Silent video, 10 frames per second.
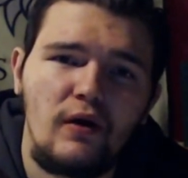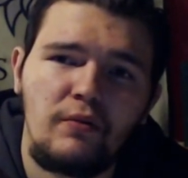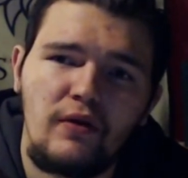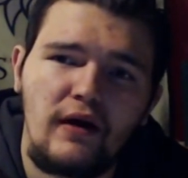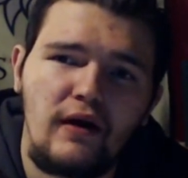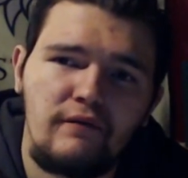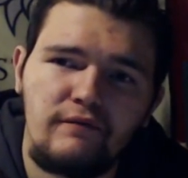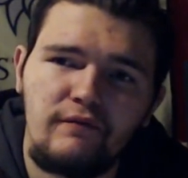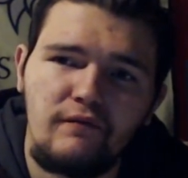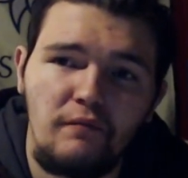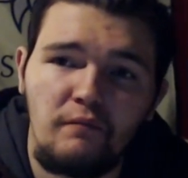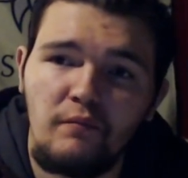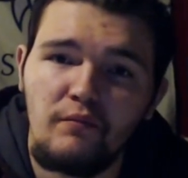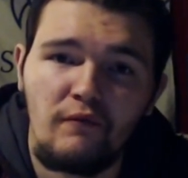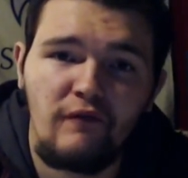Put like
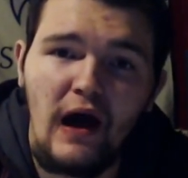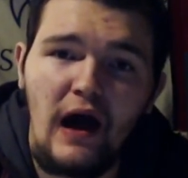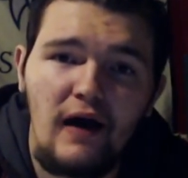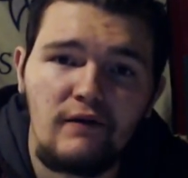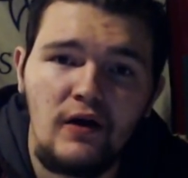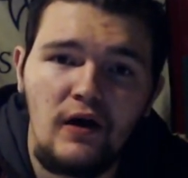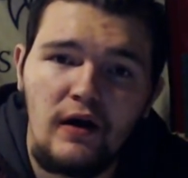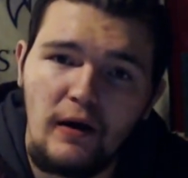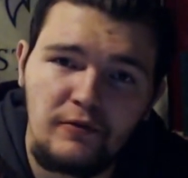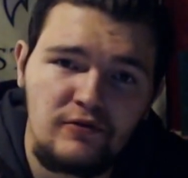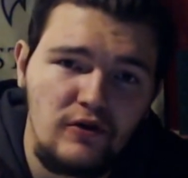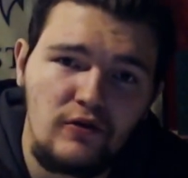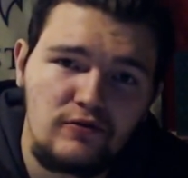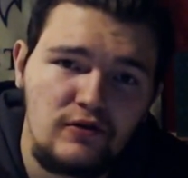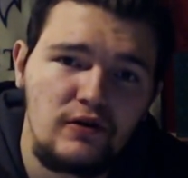a 5
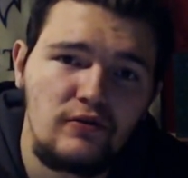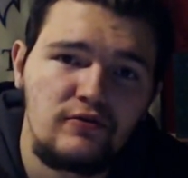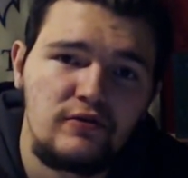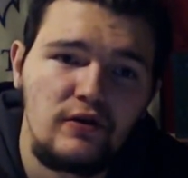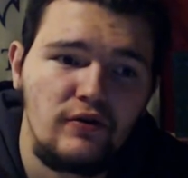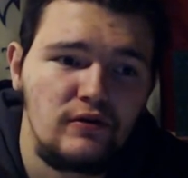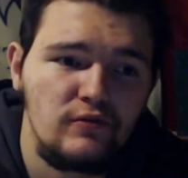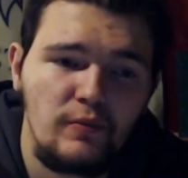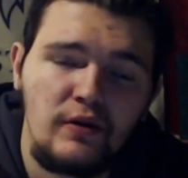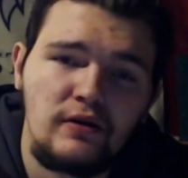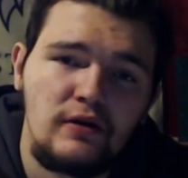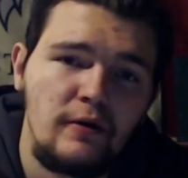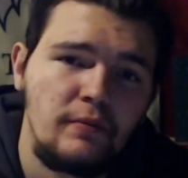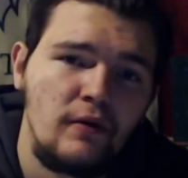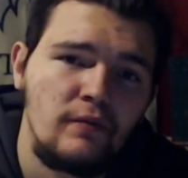episodes of a new series. We put it
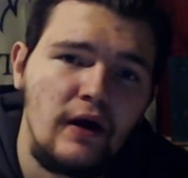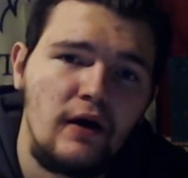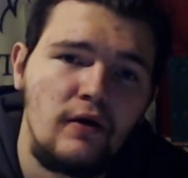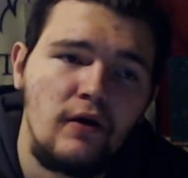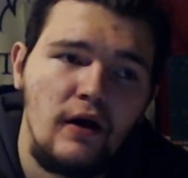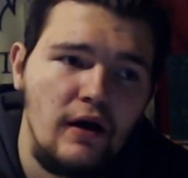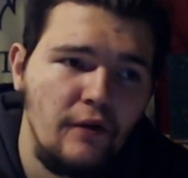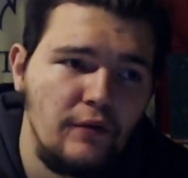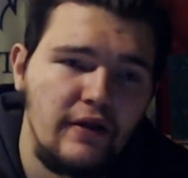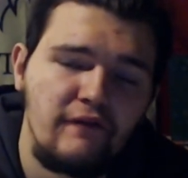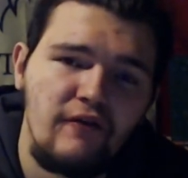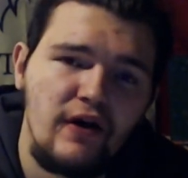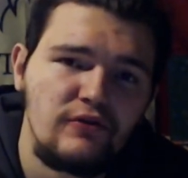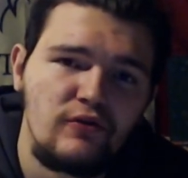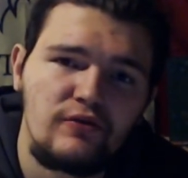up on now, and we let the
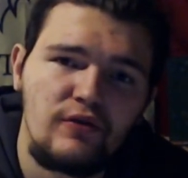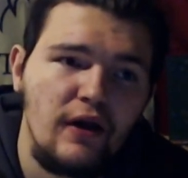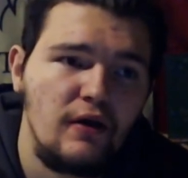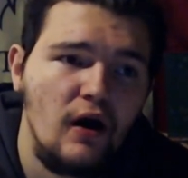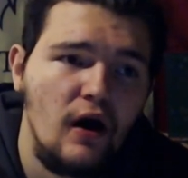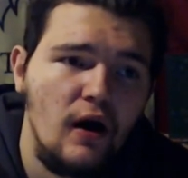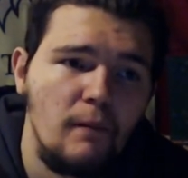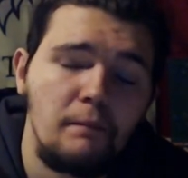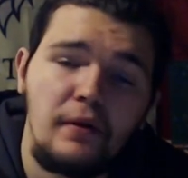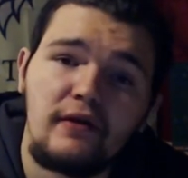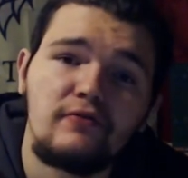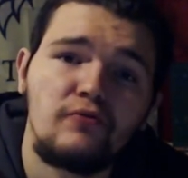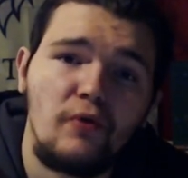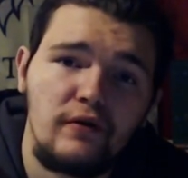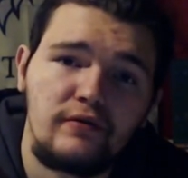fans just like binge
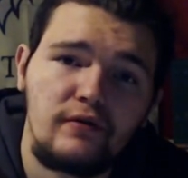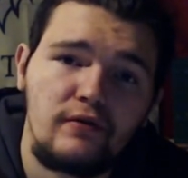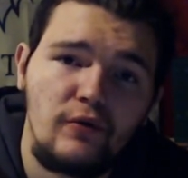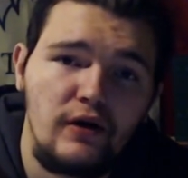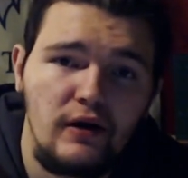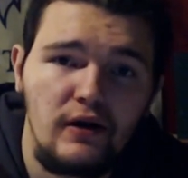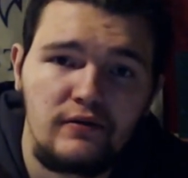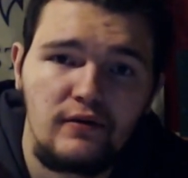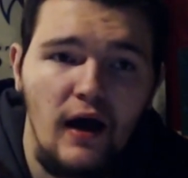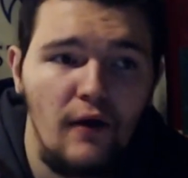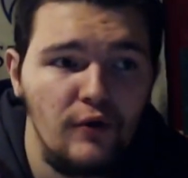watch it with us as we